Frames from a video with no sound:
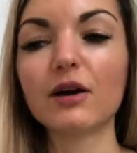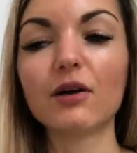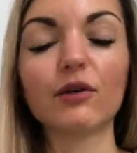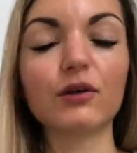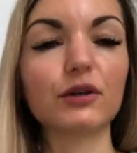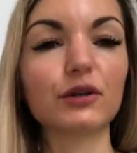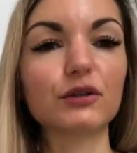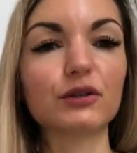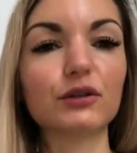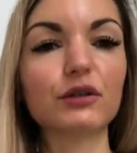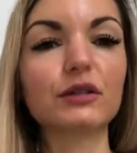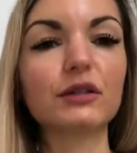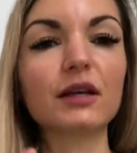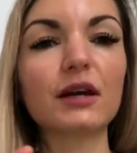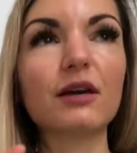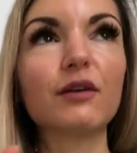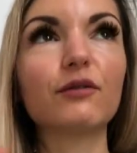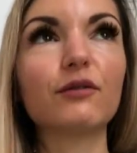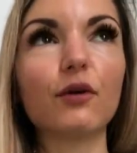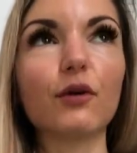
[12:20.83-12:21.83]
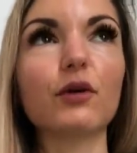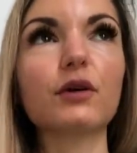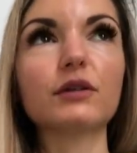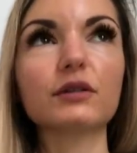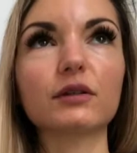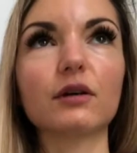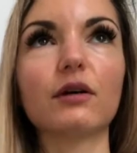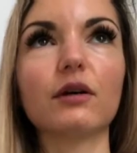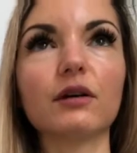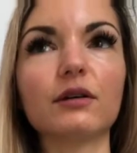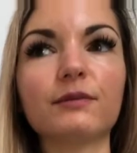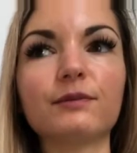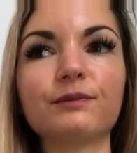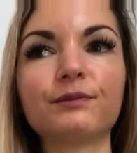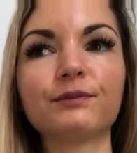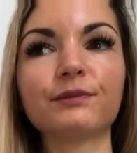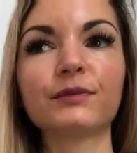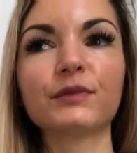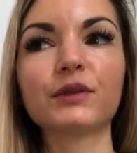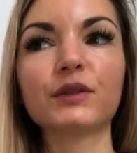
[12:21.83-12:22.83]
or you just focus on
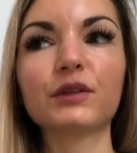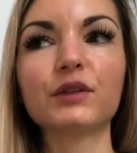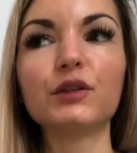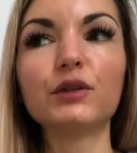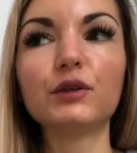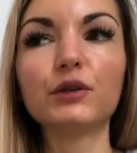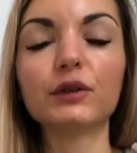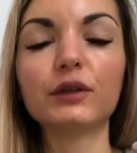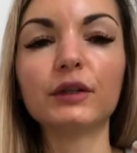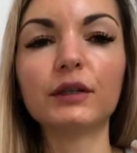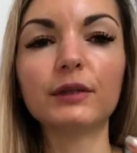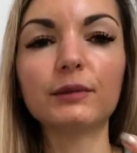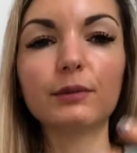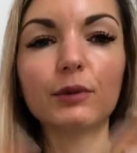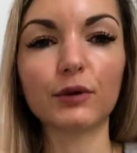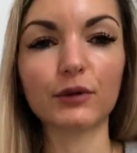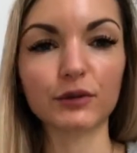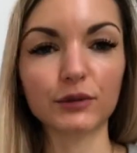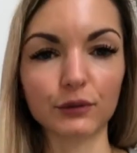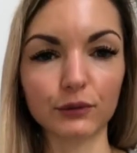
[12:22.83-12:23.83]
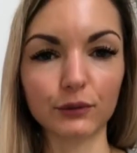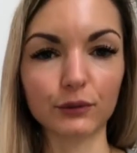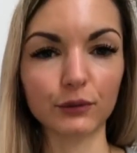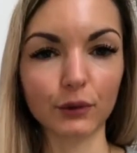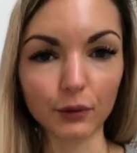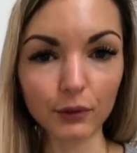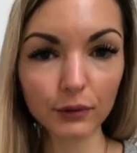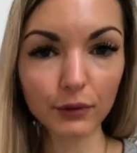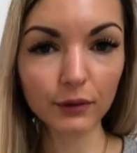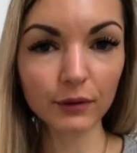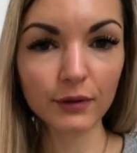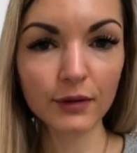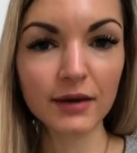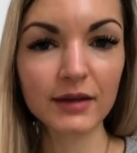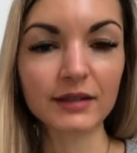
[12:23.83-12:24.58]
your personal growth,